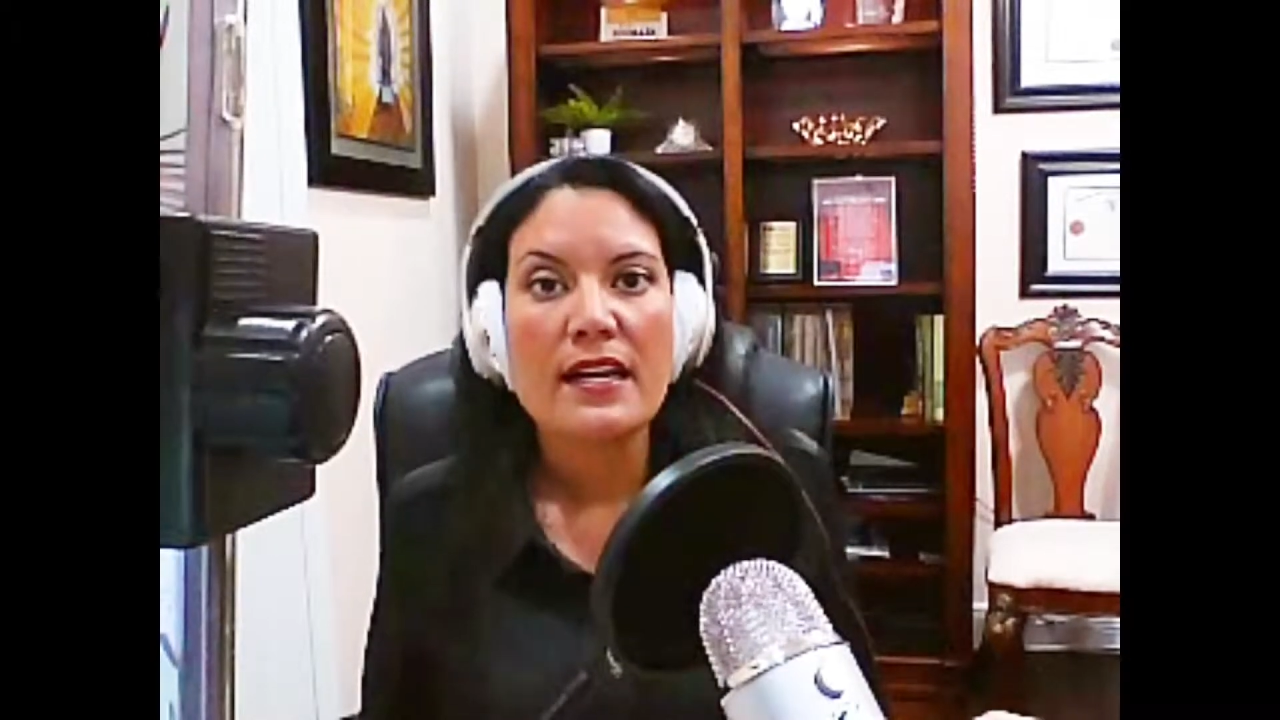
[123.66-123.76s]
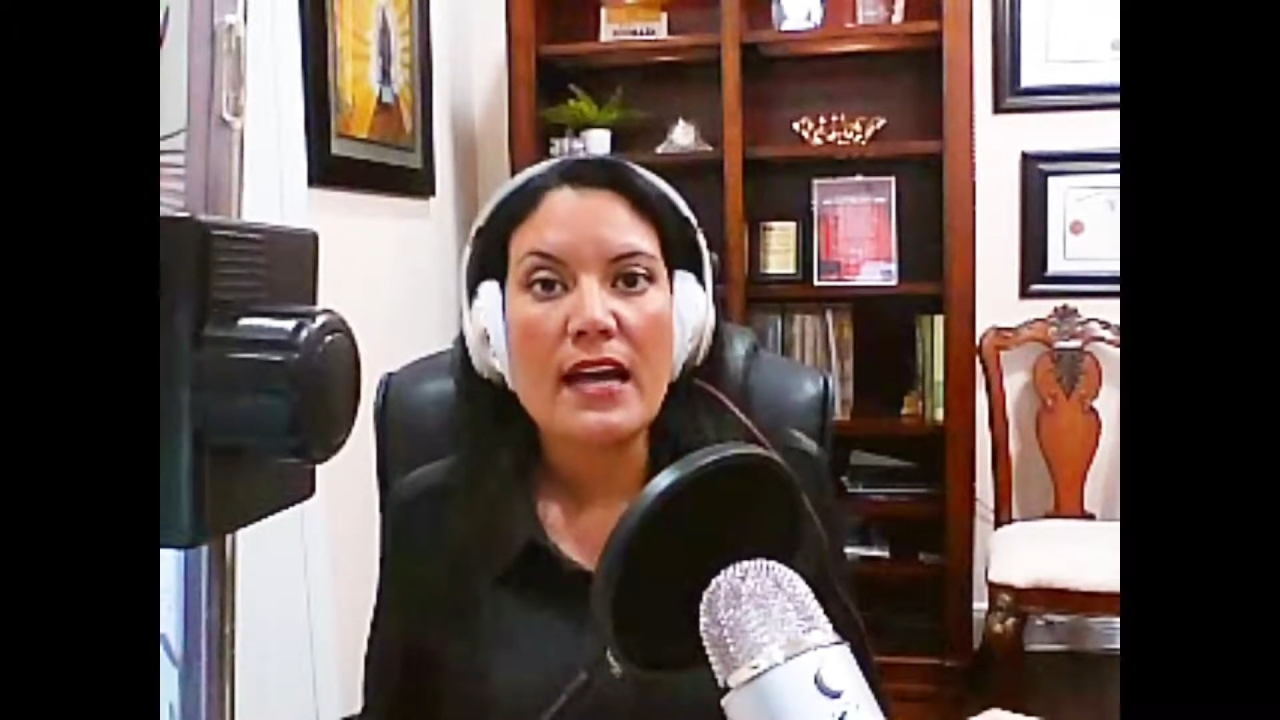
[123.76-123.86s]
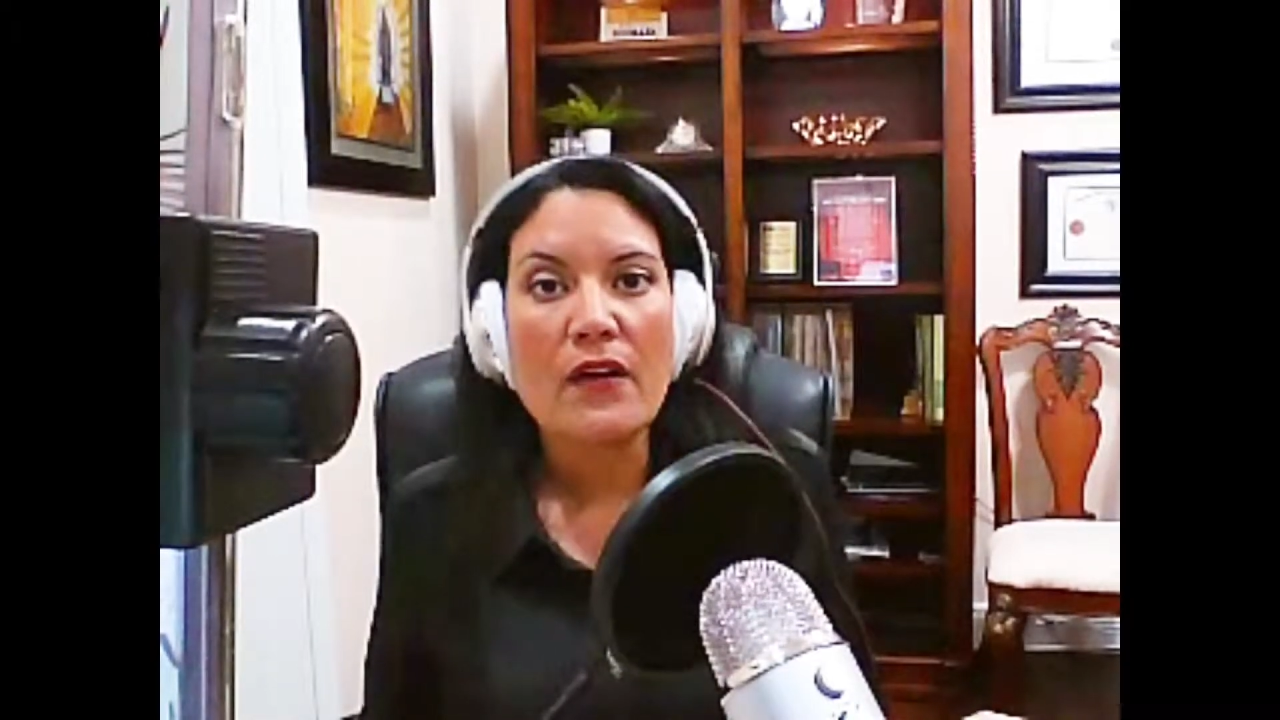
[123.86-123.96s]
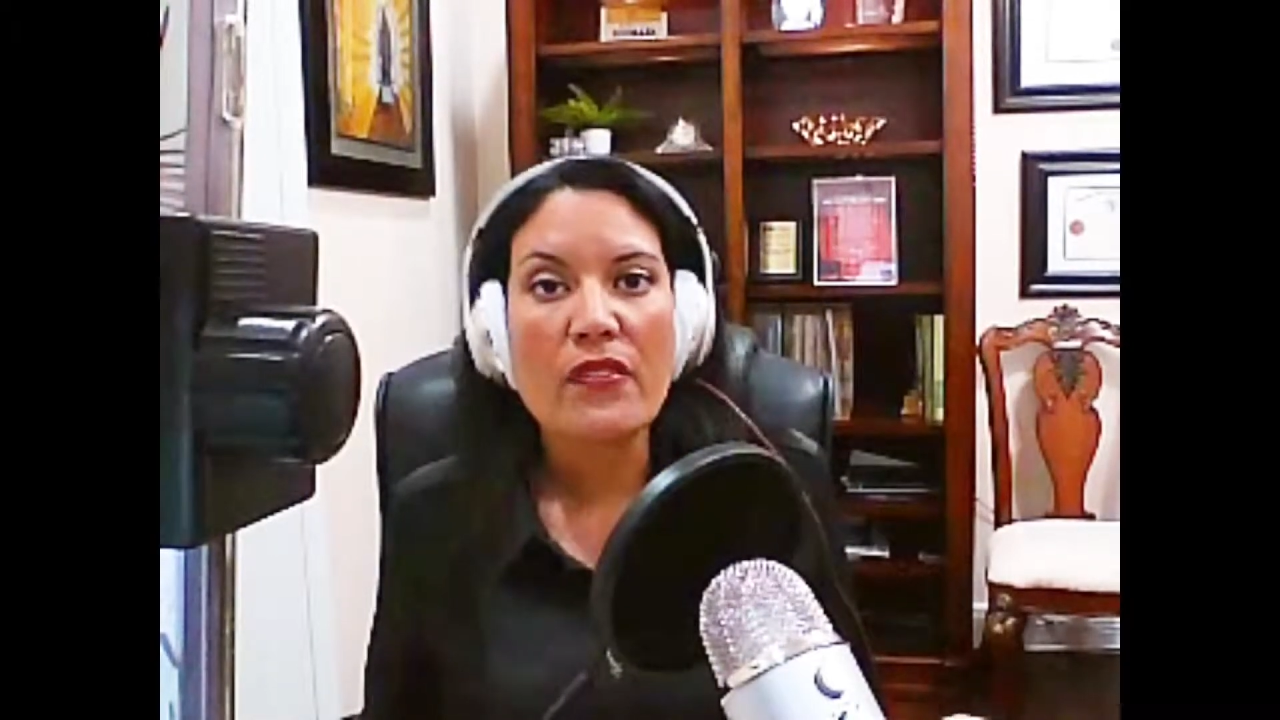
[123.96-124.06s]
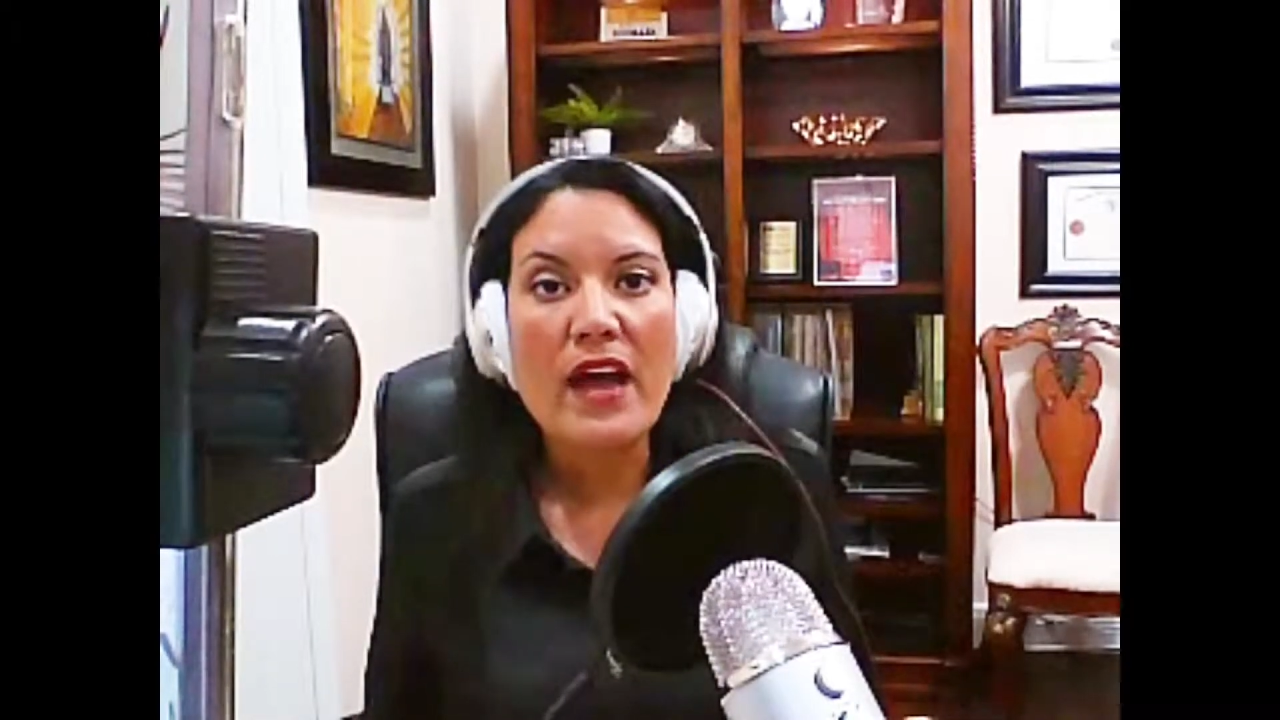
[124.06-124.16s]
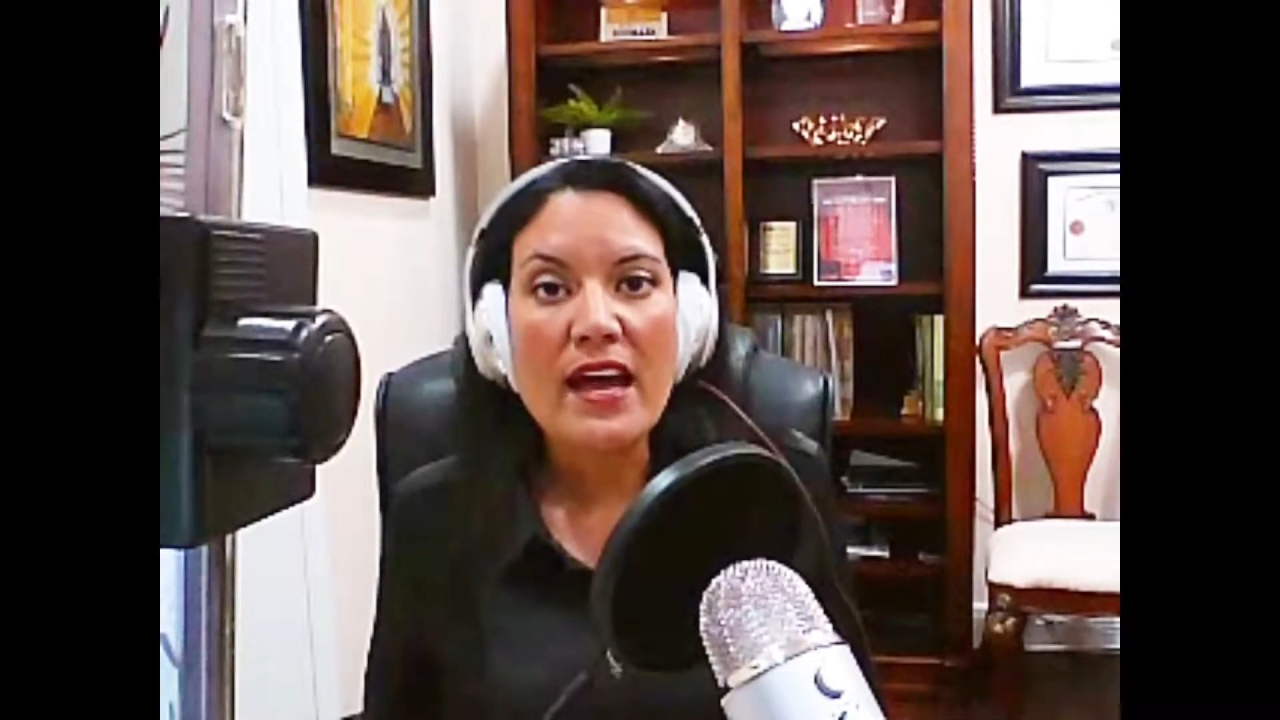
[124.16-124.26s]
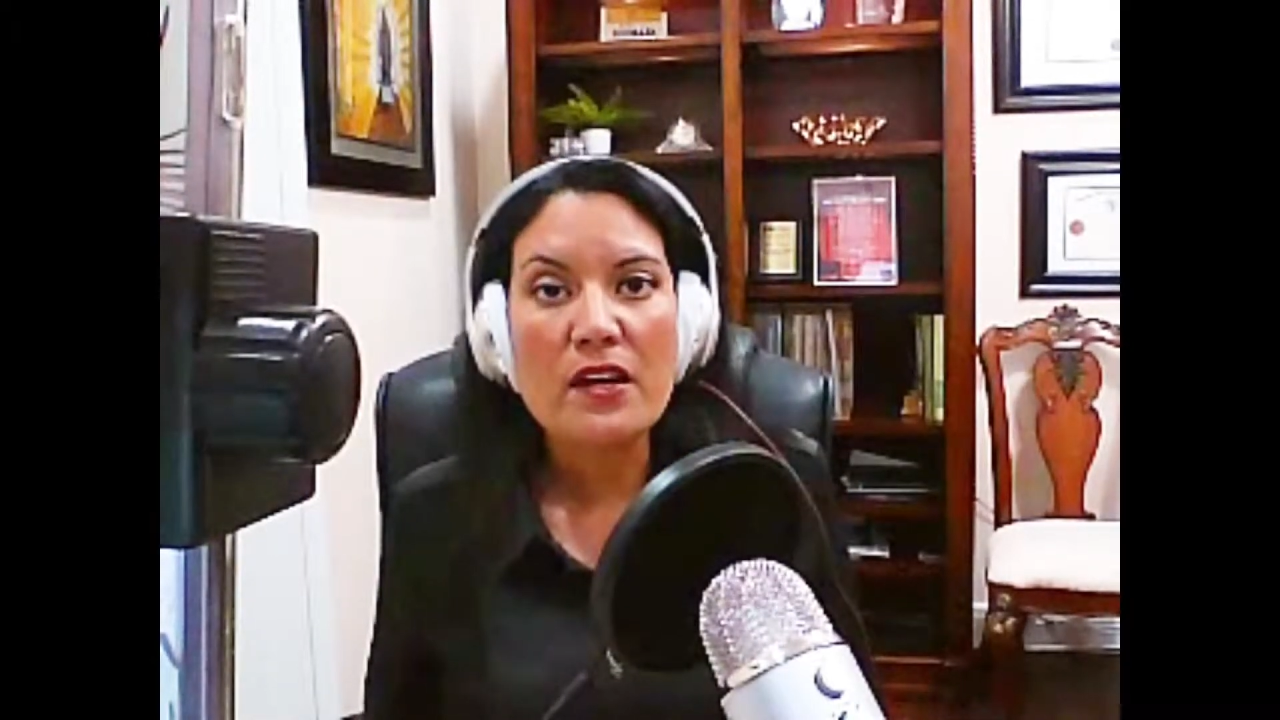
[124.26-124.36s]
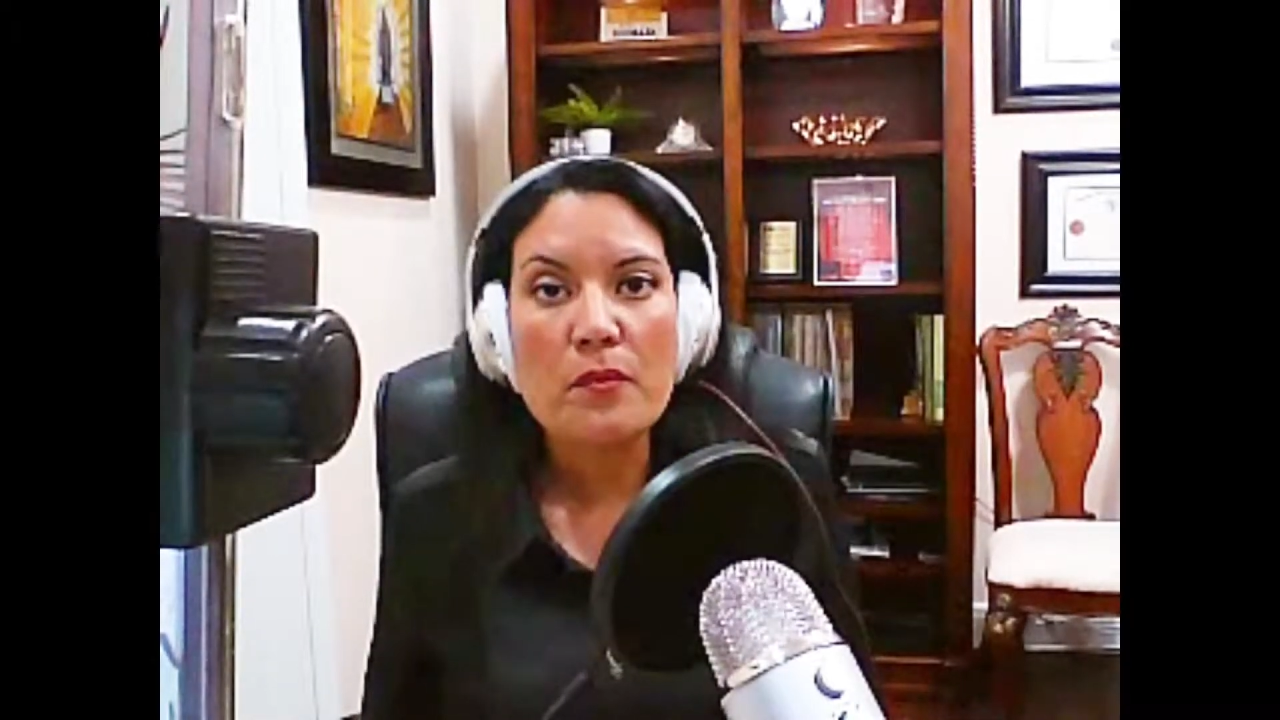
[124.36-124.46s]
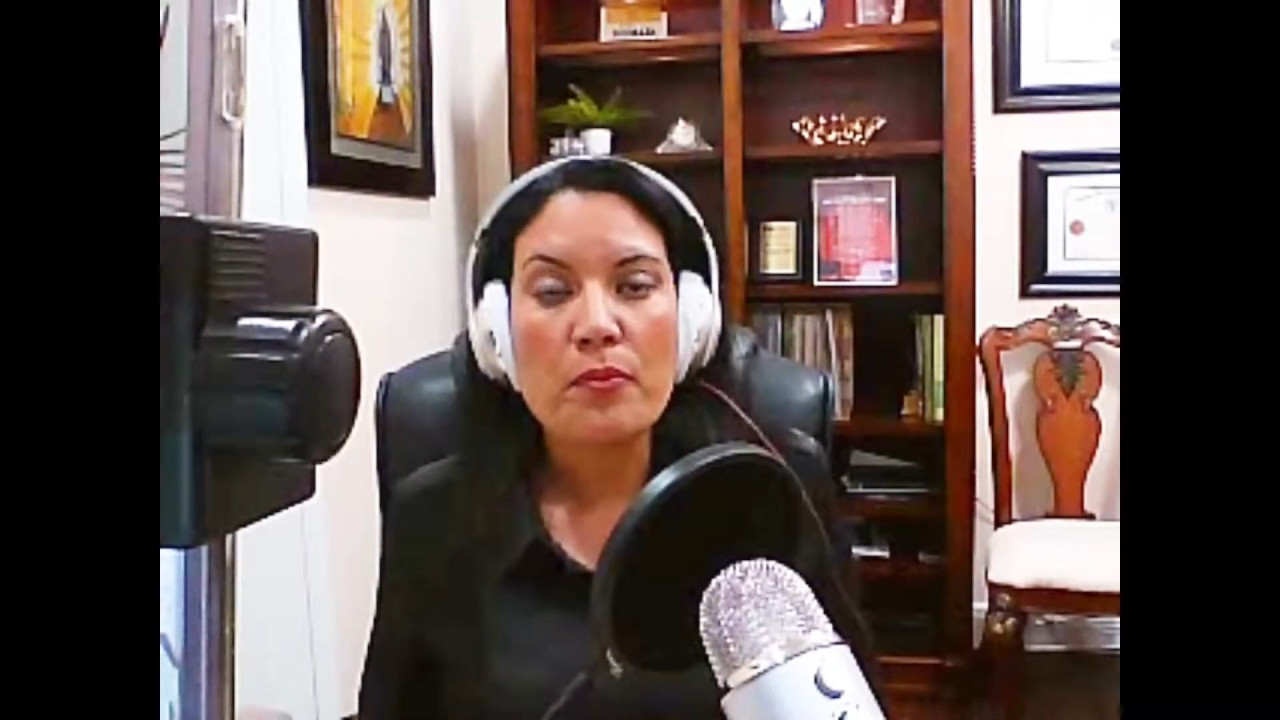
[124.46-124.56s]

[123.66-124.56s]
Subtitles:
Now, that